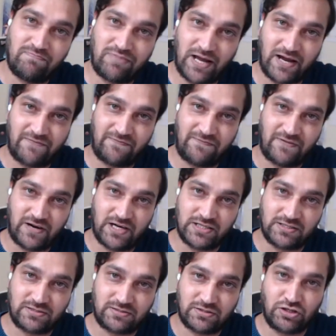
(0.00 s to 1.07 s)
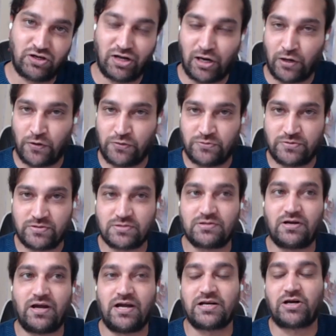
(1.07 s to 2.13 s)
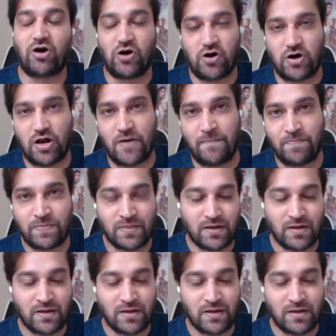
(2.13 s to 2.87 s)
Black Friend, Clothes, and Harlem.